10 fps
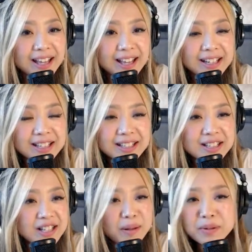And then
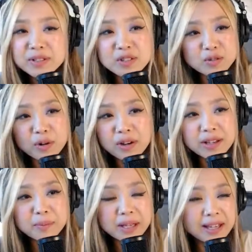the summer
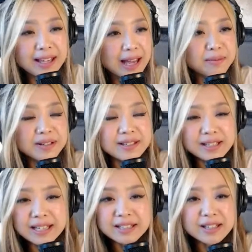destroyed me,
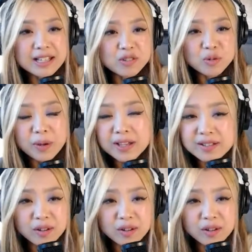everything in Japan.